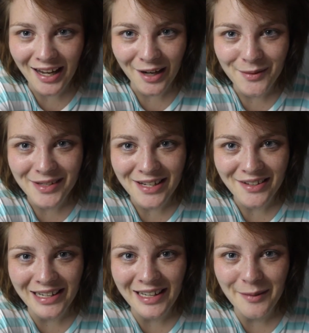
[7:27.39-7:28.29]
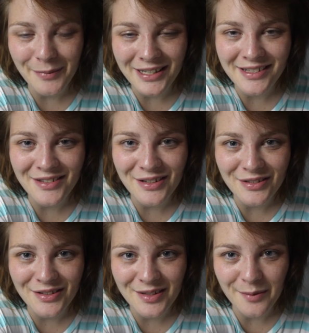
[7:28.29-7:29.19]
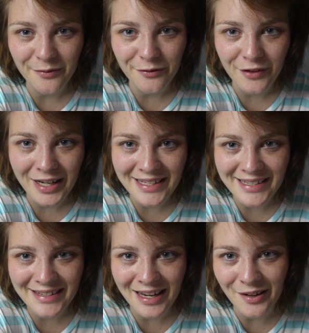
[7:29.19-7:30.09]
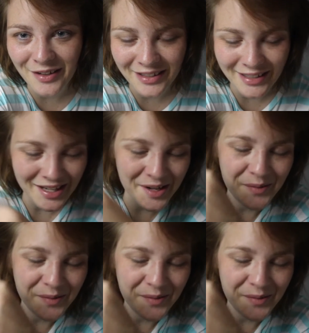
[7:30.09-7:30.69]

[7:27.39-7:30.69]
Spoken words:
I was out a little bit to talk to some friends out